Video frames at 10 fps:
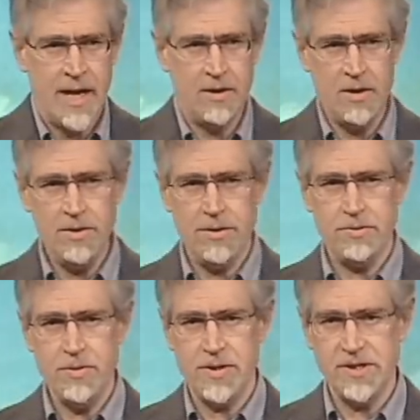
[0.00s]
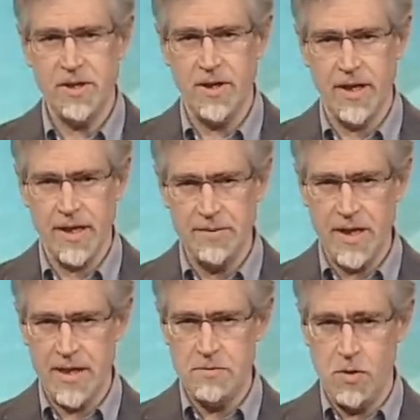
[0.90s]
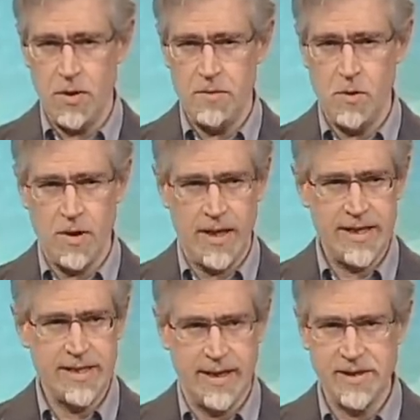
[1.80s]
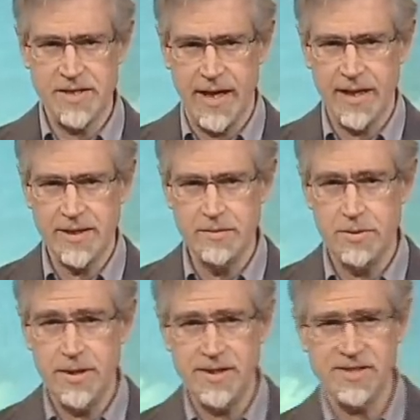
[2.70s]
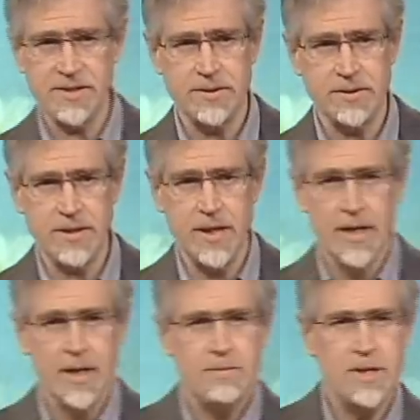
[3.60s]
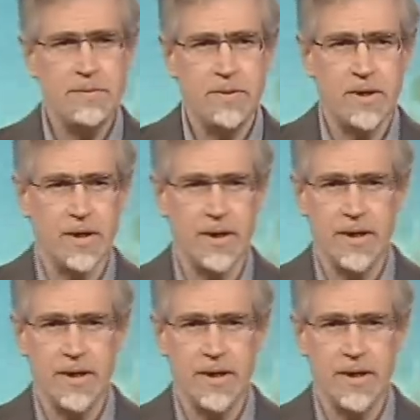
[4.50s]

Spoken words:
And all through the talk, I'm getting more and more eye contact, and pretty soon people